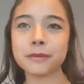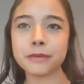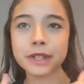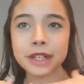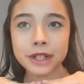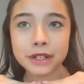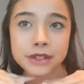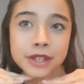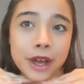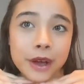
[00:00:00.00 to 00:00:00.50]

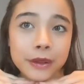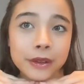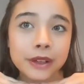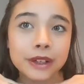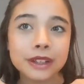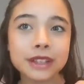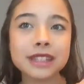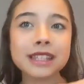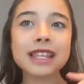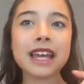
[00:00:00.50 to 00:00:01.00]
Here's how it
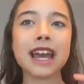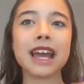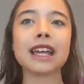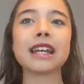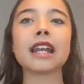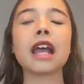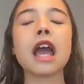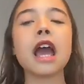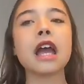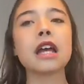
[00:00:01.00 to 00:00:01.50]
looks, and
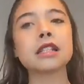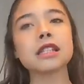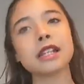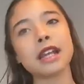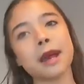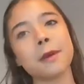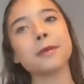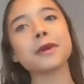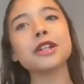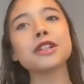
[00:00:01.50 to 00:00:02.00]
today
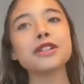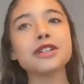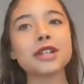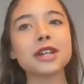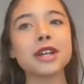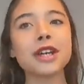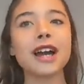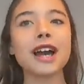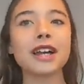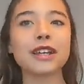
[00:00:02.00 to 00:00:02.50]
I'm going to show
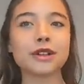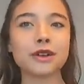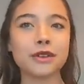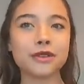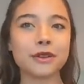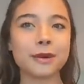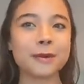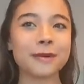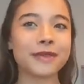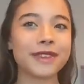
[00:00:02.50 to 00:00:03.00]
you how to go
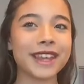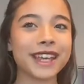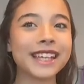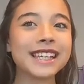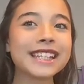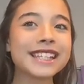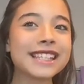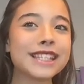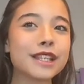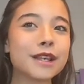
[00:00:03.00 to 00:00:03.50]
from
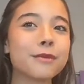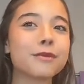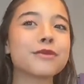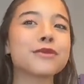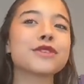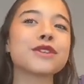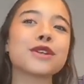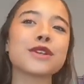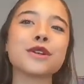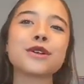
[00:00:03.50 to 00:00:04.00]
this
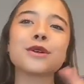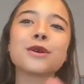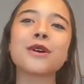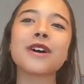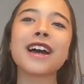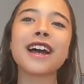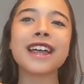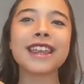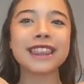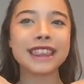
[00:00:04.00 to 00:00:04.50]

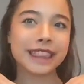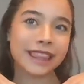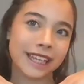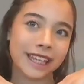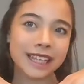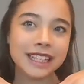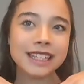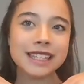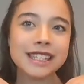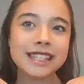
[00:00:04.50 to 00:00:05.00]
to
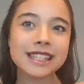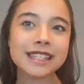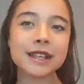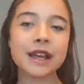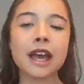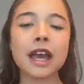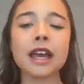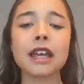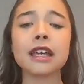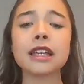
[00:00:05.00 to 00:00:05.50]
this
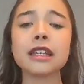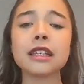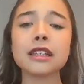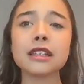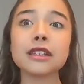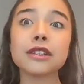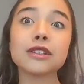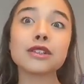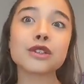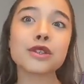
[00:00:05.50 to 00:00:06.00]

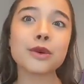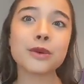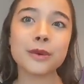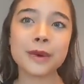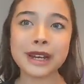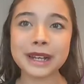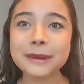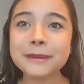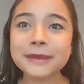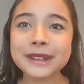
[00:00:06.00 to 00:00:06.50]
in
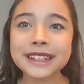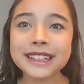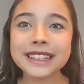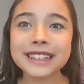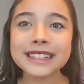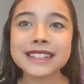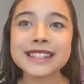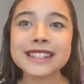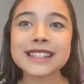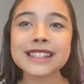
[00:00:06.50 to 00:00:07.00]
20
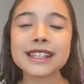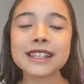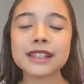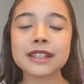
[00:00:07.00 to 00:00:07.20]
minutes.